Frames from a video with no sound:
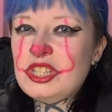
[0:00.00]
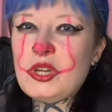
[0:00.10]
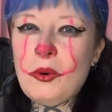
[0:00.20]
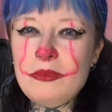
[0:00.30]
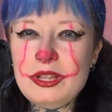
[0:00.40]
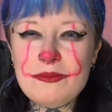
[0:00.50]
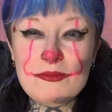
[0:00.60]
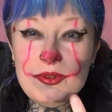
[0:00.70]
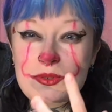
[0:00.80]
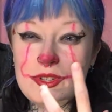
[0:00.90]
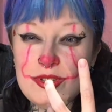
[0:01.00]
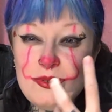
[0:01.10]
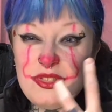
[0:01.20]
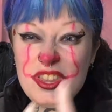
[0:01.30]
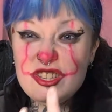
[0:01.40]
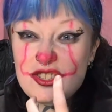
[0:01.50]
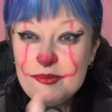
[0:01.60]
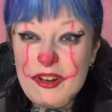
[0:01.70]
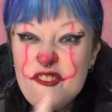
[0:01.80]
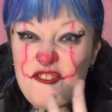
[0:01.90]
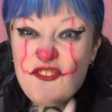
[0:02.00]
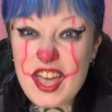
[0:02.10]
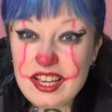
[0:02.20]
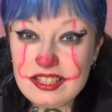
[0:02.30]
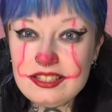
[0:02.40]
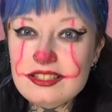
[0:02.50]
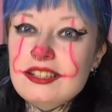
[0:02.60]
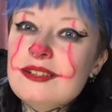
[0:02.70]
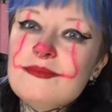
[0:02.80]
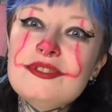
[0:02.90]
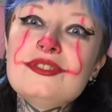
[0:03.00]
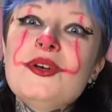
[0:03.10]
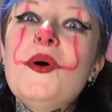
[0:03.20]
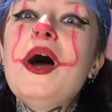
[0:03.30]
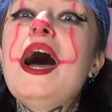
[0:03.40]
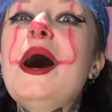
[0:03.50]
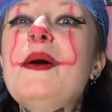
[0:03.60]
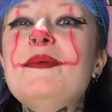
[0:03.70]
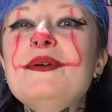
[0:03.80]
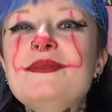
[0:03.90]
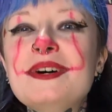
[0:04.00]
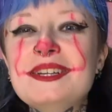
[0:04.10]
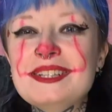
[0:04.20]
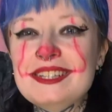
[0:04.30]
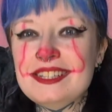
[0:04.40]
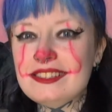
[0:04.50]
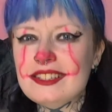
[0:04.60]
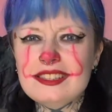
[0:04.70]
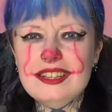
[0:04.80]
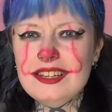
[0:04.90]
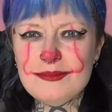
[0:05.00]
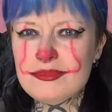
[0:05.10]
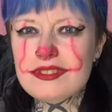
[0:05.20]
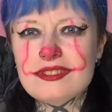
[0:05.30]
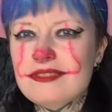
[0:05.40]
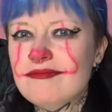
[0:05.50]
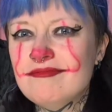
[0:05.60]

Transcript: got me in the mood to do this to my face, and I'm so happy about it. Like, the lips,